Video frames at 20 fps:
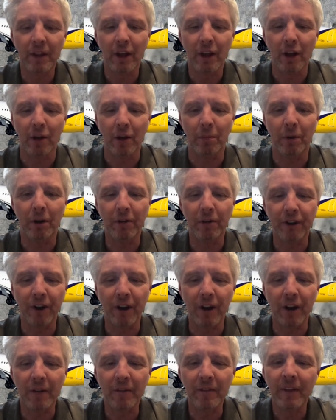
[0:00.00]
a
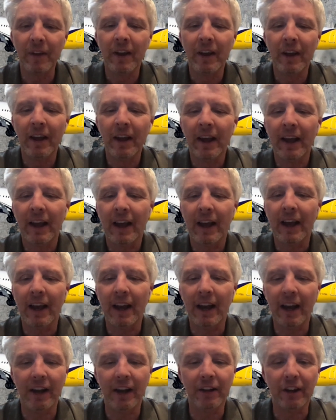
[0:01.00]
puffer,
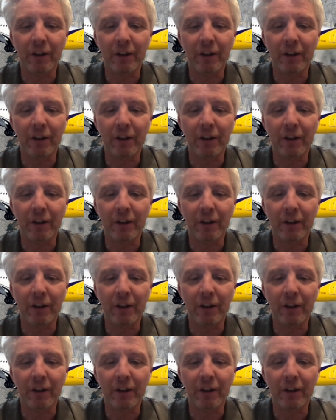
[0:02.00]
and it's